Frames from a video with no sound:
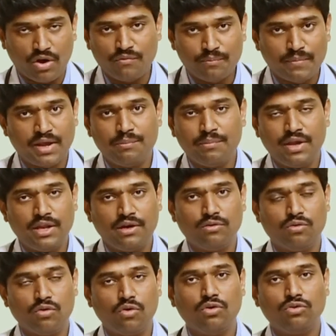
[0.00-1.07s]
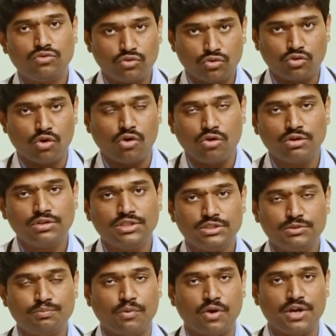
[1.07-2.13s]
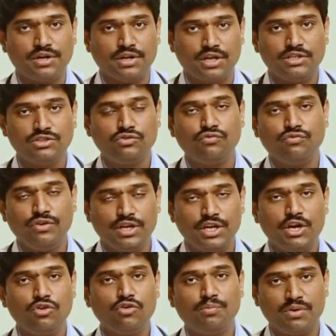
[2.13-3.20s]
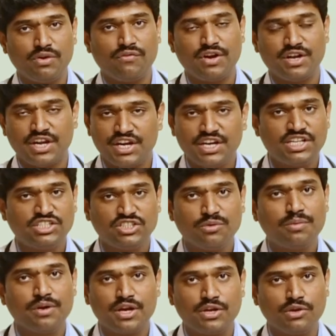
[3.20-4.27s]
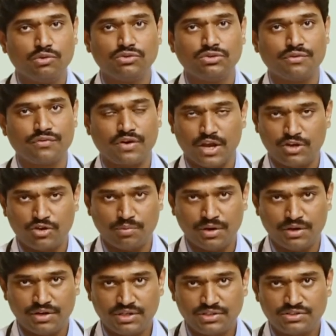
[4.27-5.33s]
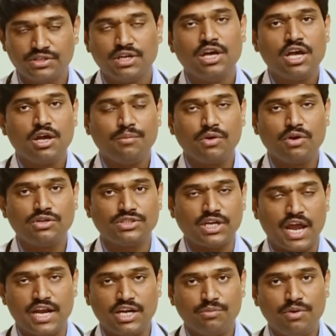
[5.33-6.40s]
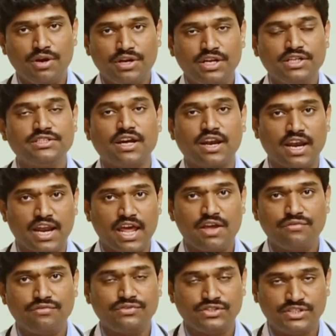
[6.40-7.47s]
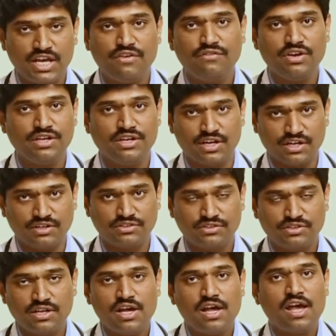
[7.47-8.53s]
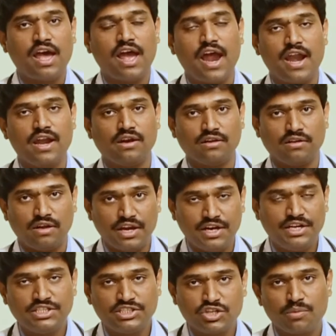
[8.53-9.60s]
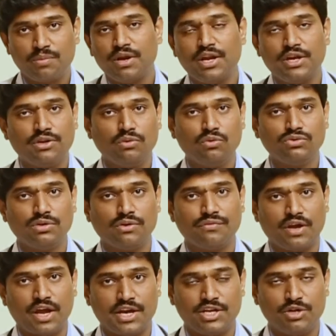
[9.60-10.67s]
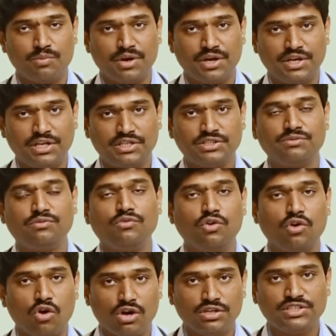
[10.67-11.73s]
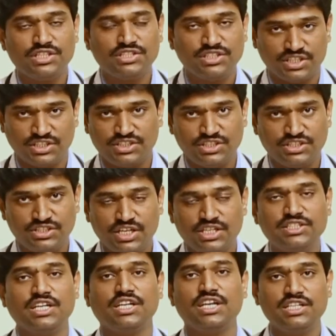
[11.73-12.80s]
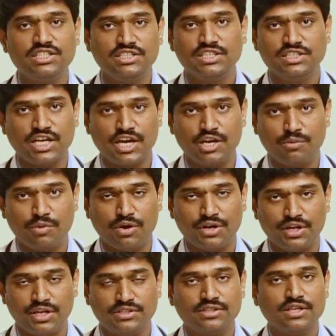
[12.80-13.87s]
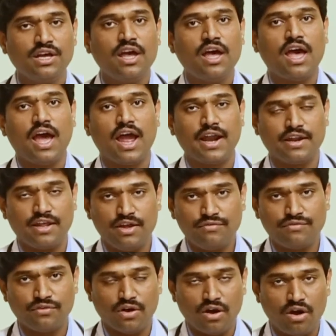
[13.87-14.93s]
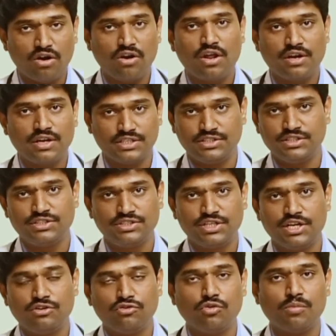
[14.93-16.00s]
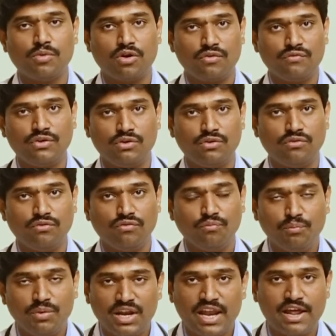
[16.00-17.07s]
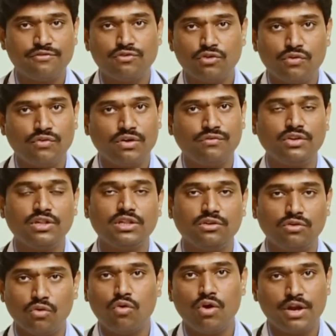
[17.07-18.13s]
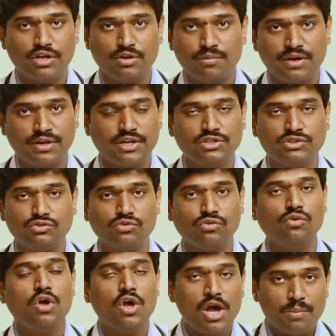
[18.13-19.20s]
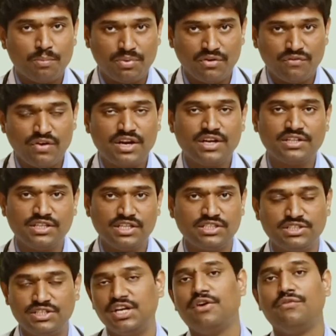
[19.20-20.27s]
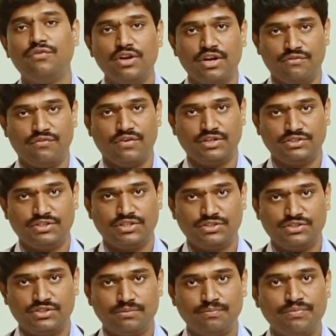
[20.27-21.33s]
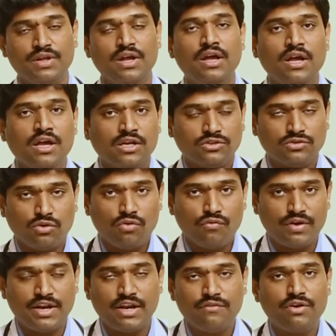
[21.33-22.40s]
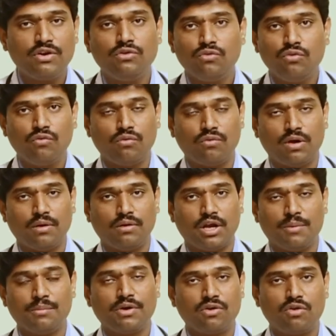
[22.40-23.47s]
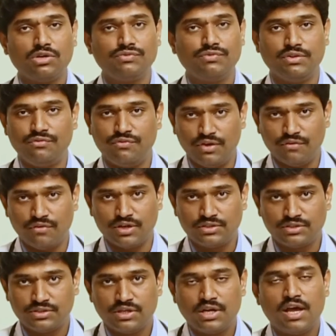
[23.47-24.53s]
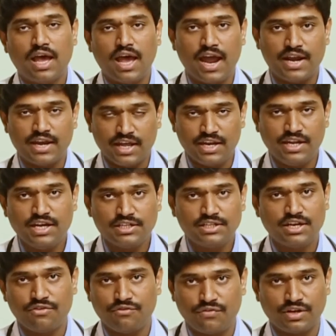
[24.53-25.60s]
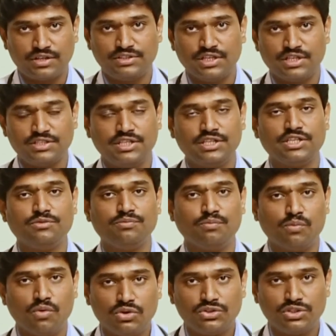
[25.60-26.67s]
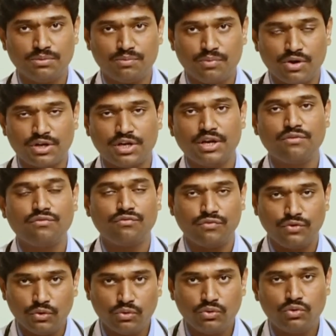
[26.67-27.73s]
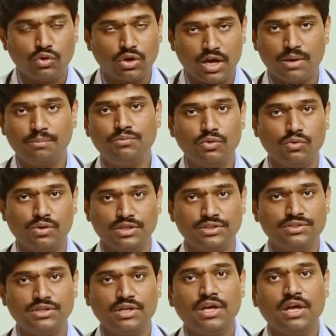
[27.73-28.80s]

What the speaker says: my main goal to talk on this point is we need to prevent indiscriminate use of antibiotics, because antibiotics are life-saving drugs, and indiscriminate use of antibiotics causes resistance against these antibiotics. And if all are resistant, tomorrow we'd be left over with no antibiotics to prevent these dreadful infections. So whenever you come across with fevers and any other infections, it is most important for you to come to us,